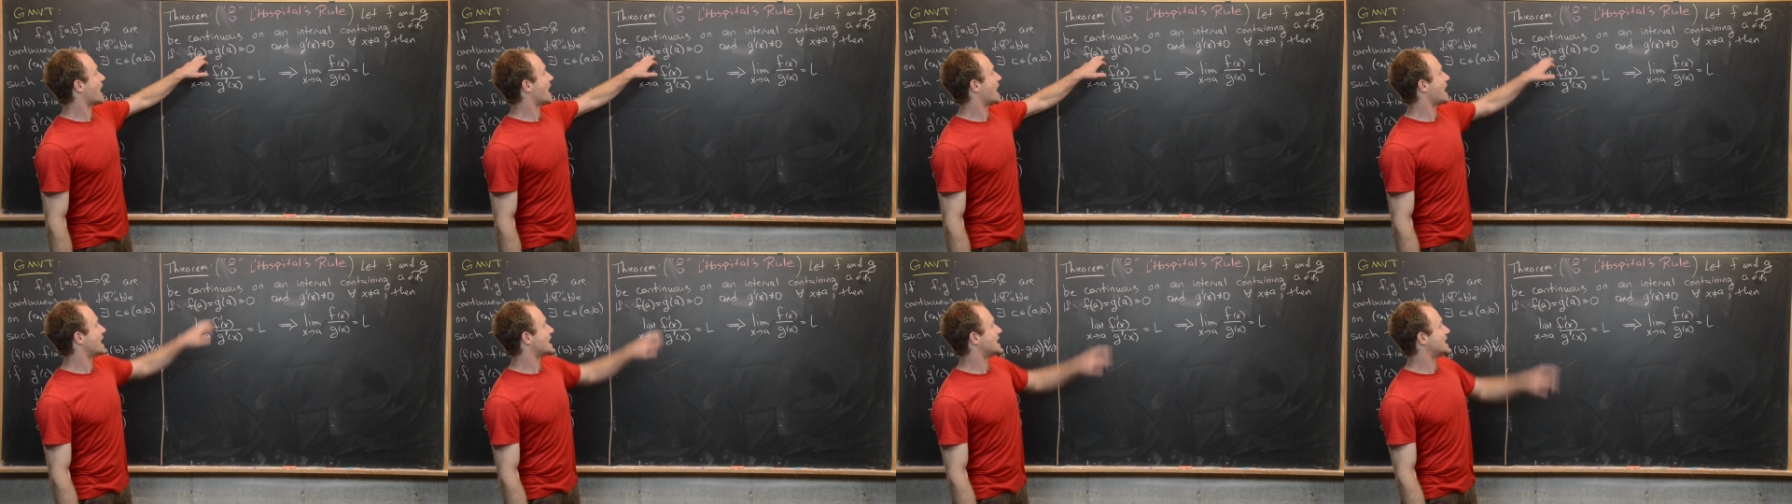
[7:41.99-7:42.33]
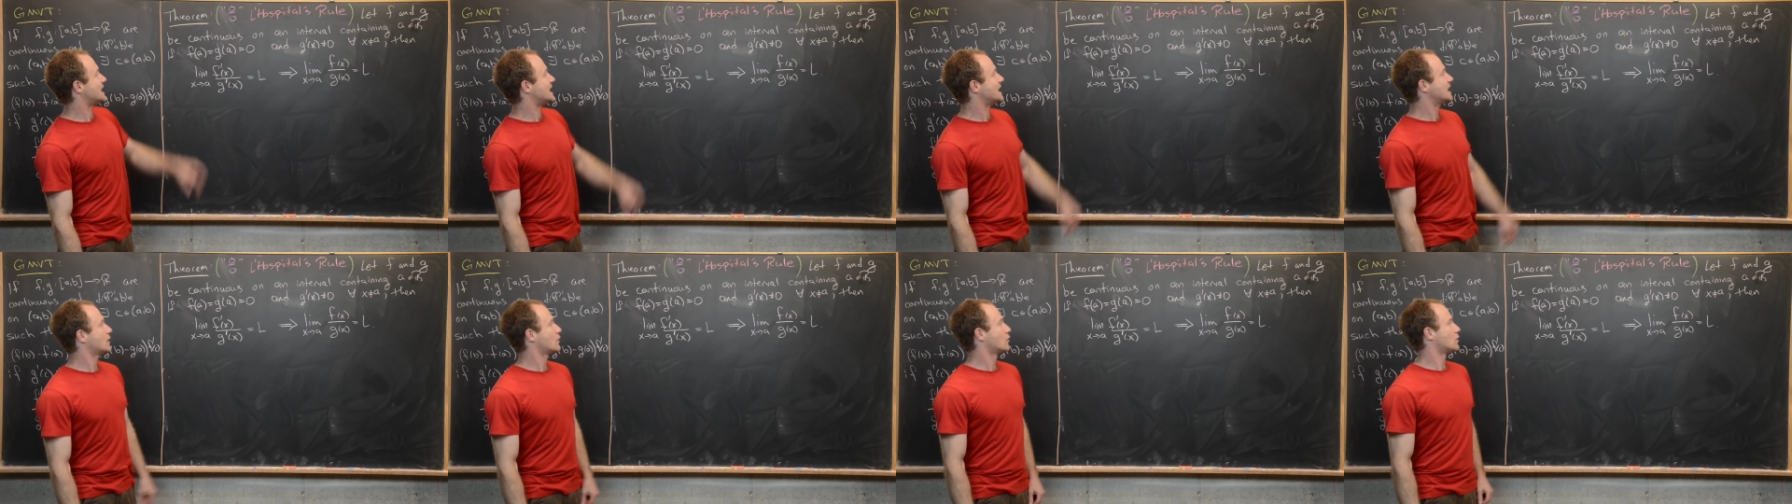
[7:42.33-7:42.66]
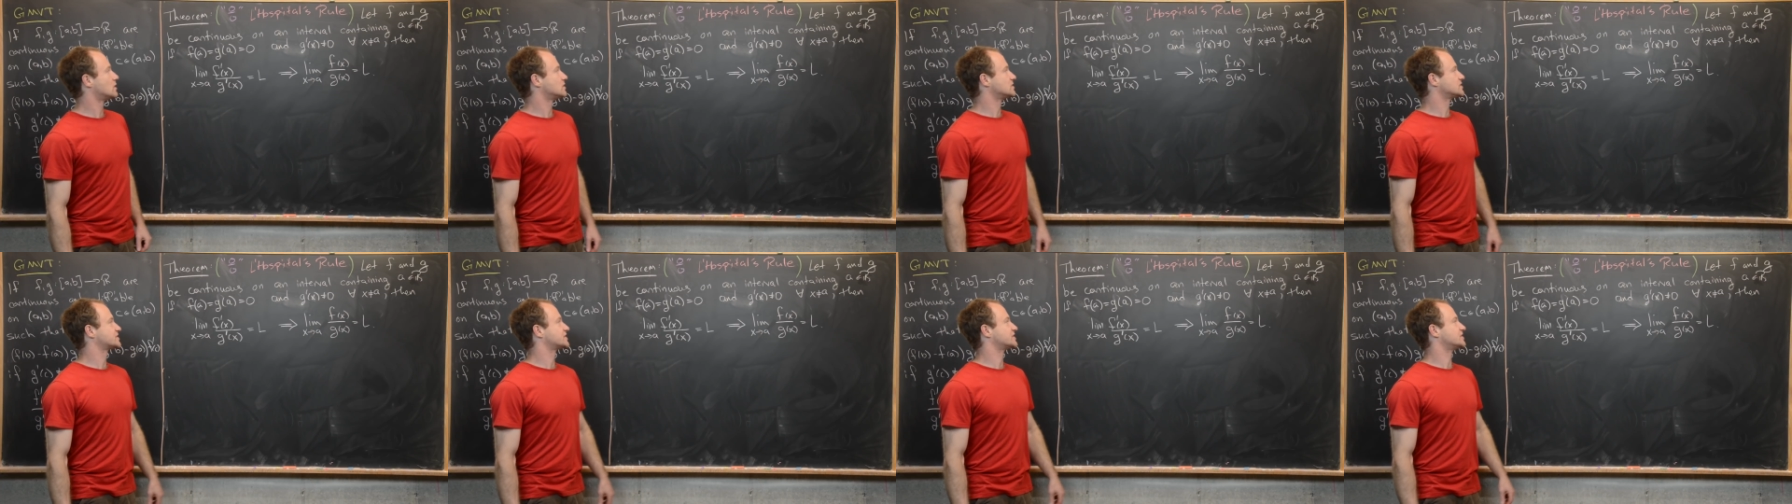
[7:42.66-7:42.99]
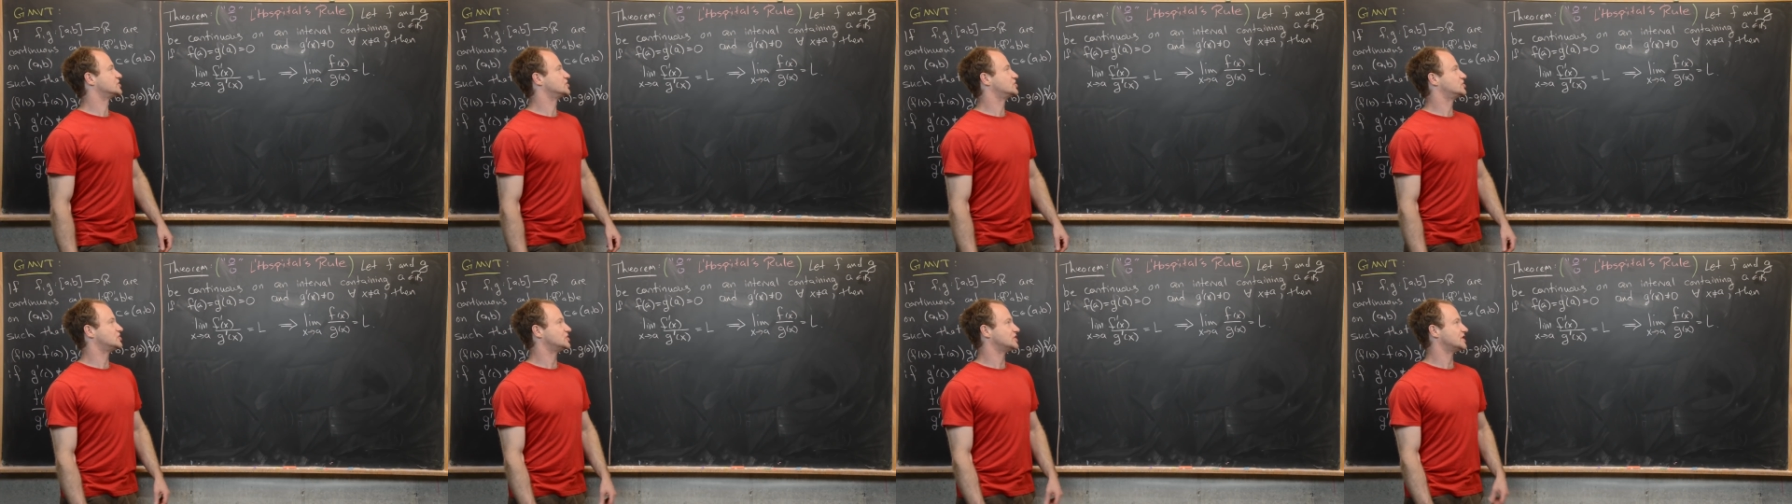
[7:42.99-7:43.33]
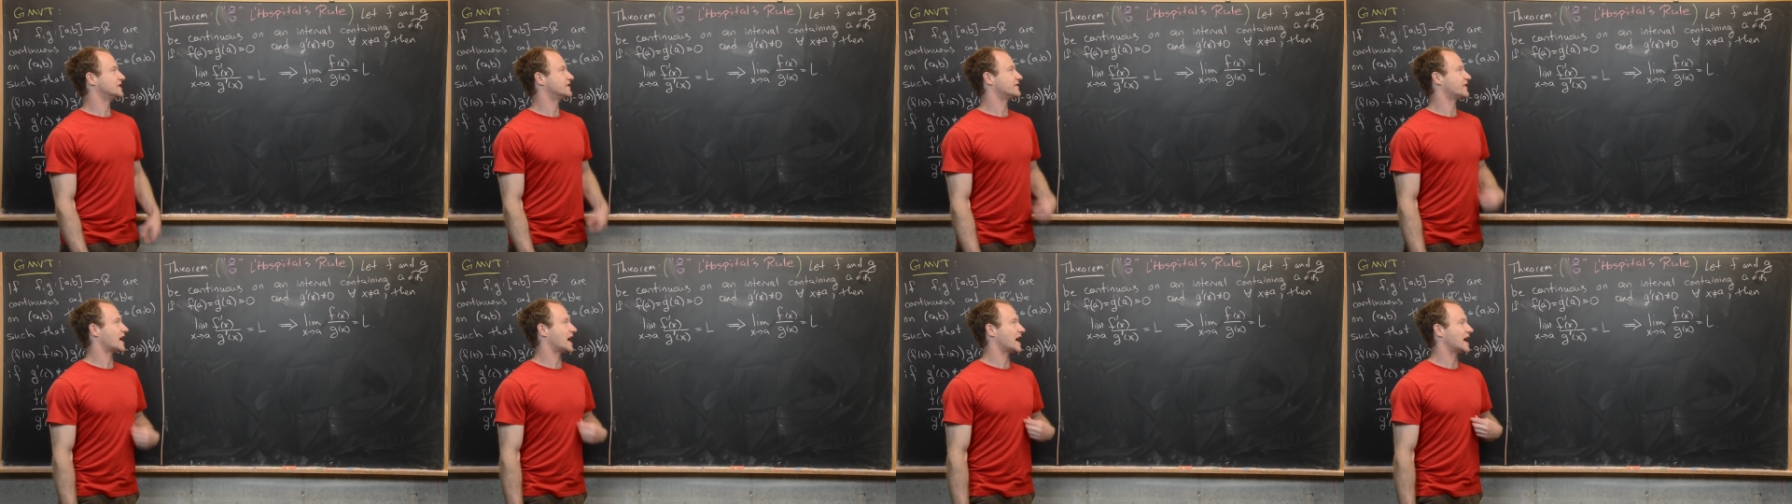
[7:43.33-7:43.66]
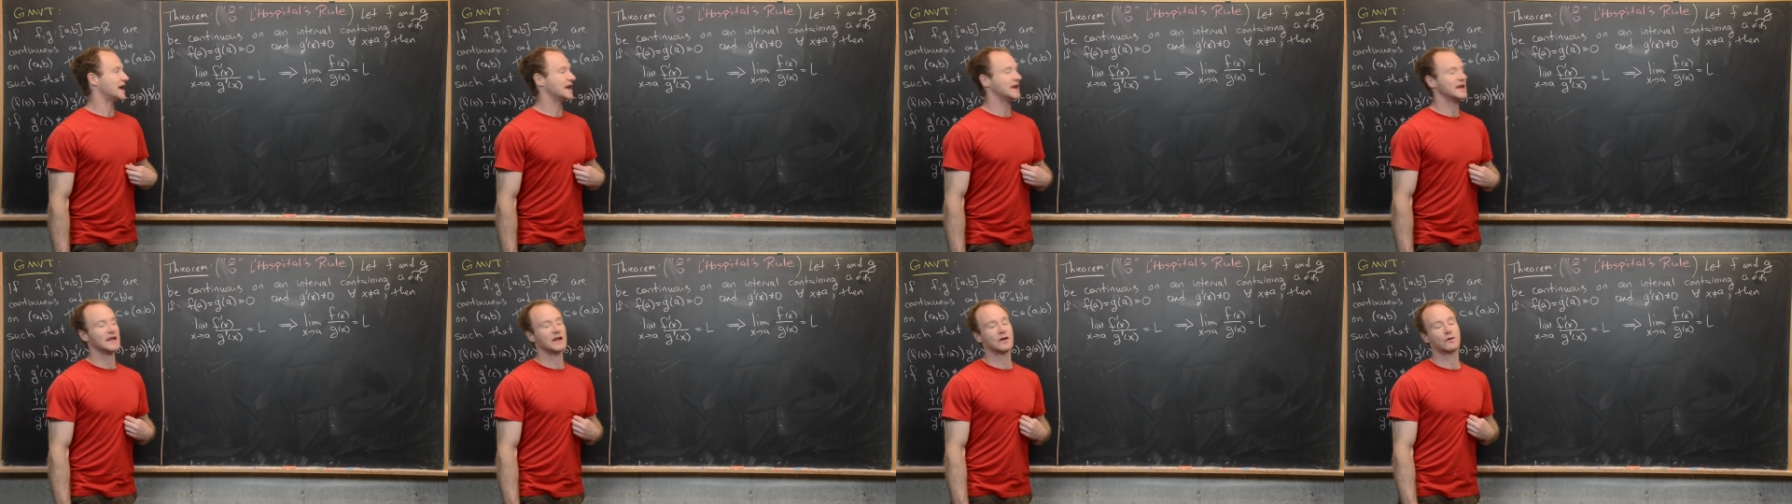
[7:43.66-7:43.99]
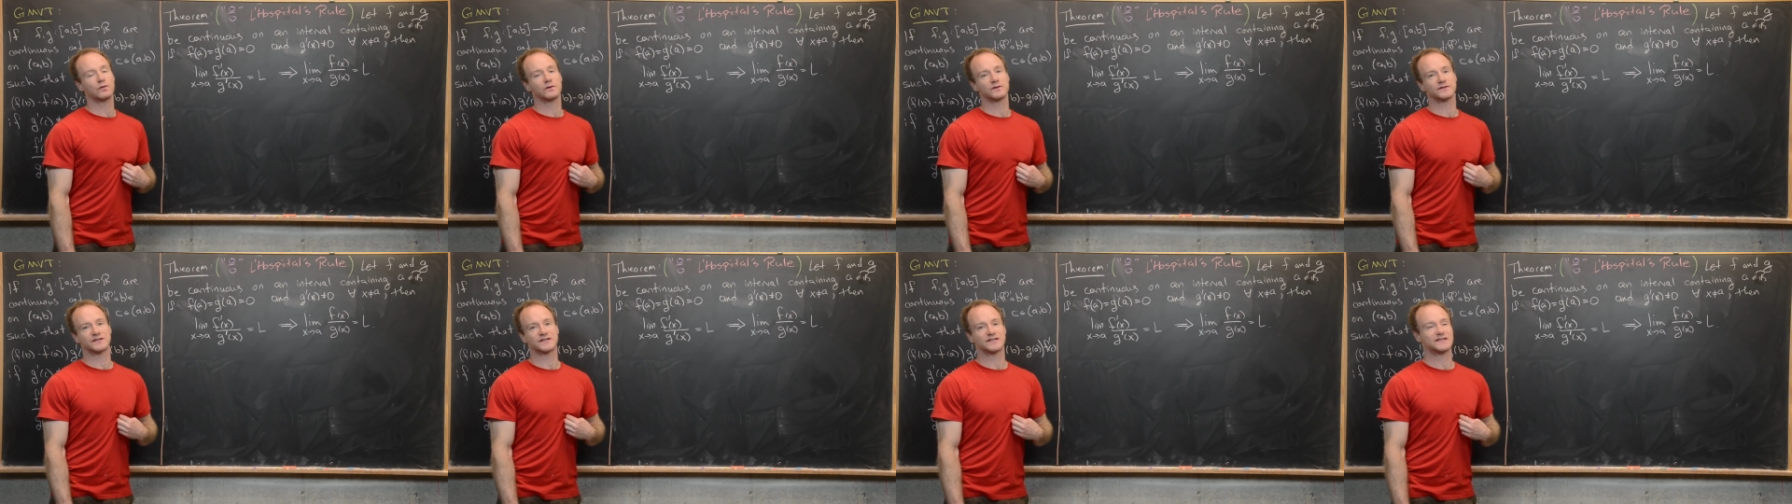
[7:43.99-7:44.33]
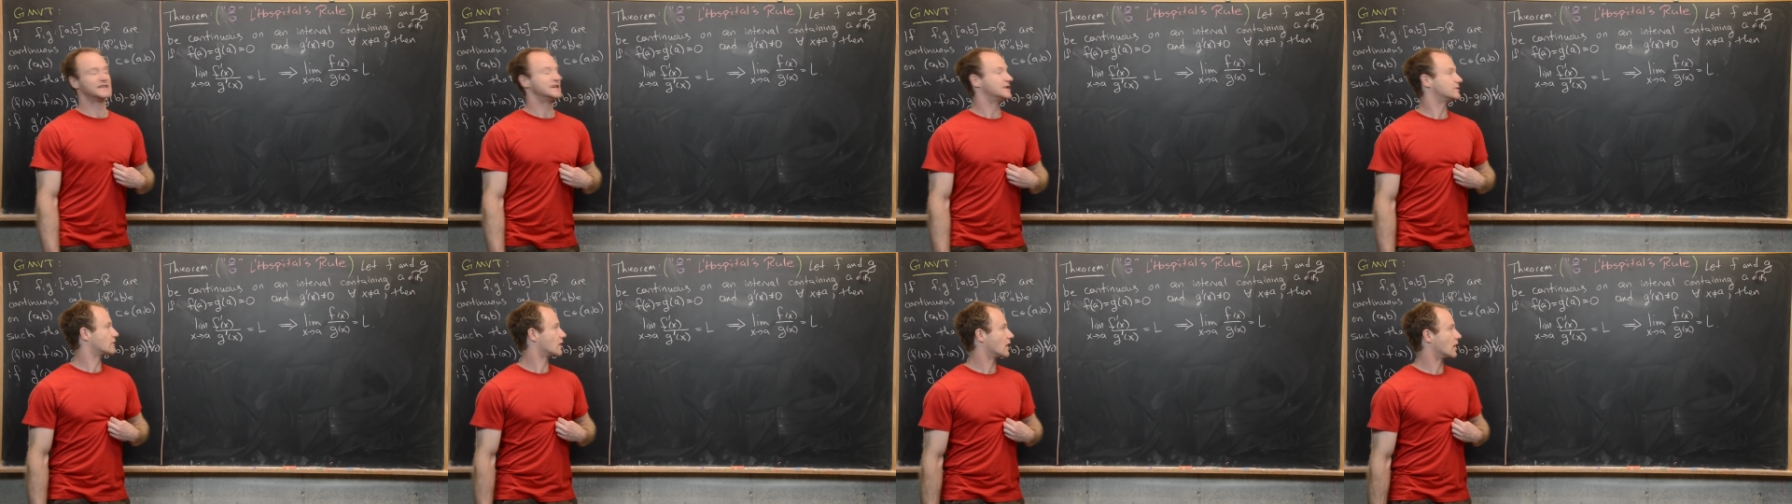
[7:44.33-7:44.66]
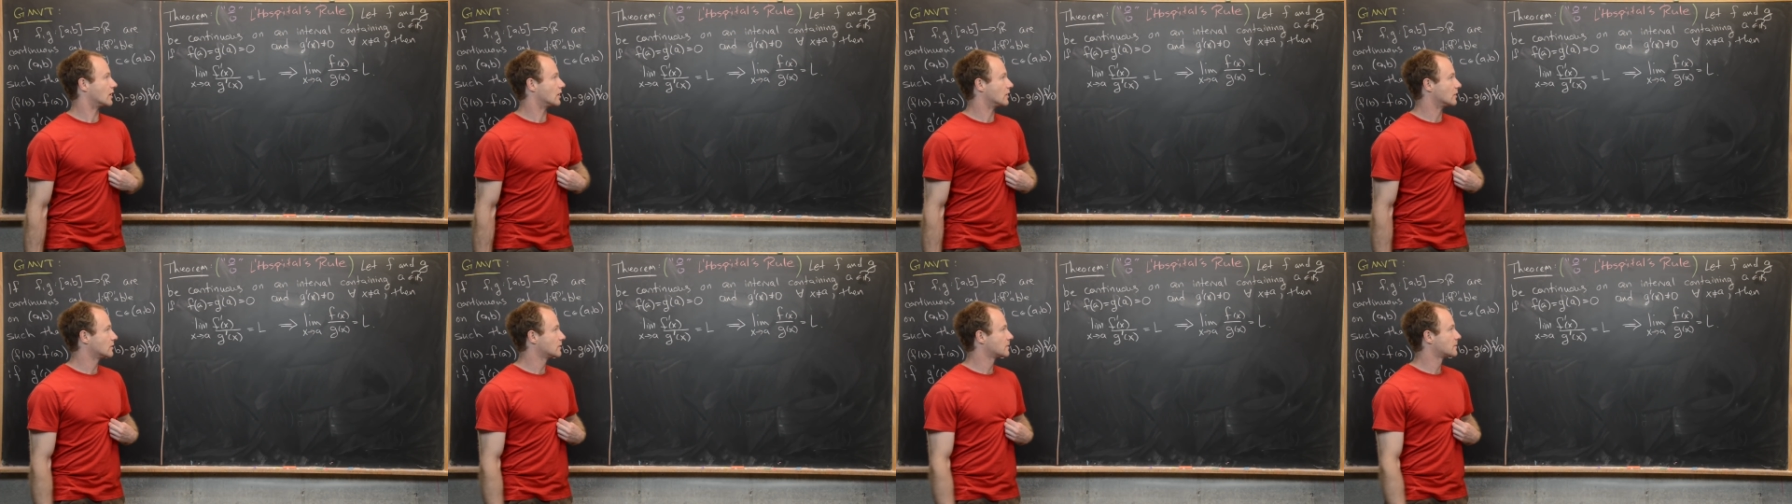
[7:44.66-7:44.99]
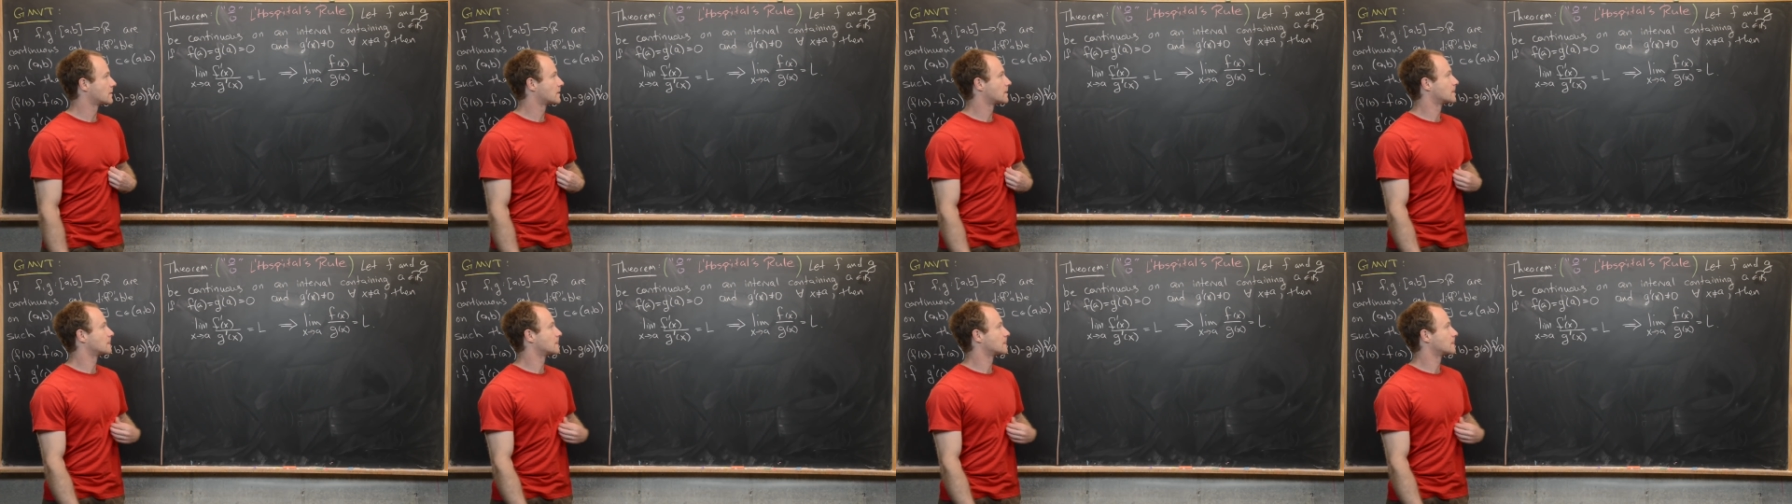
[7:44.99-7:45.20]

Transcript: a equals g of a equals zero,